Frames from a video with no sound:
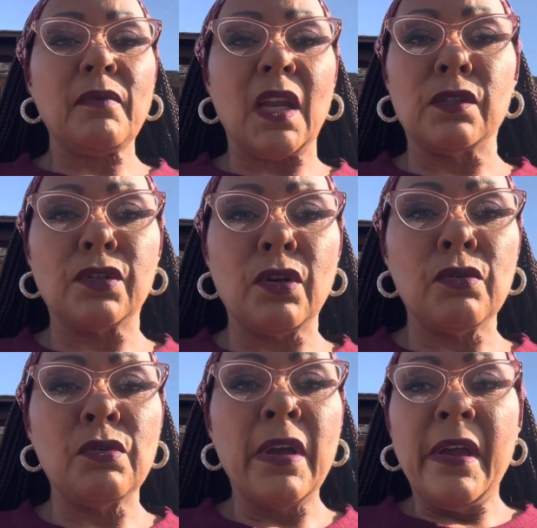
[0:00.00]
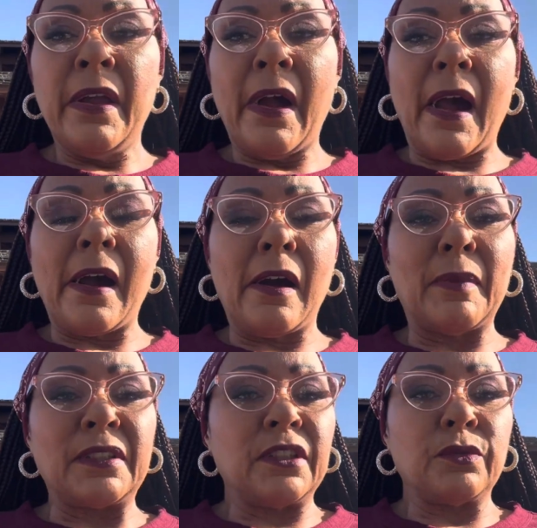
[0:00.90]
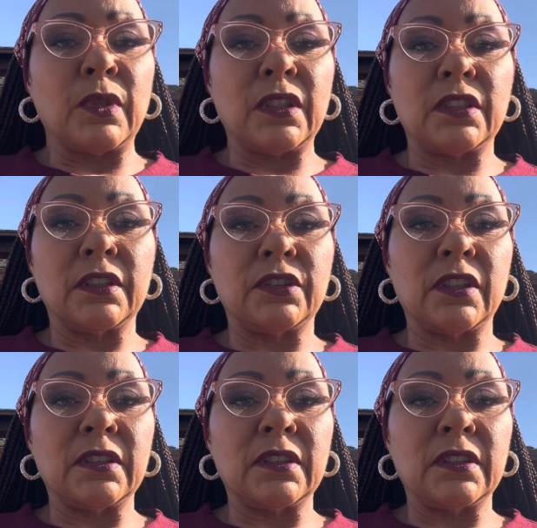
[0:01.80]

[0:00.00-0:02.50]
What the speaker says: And so I just wanted to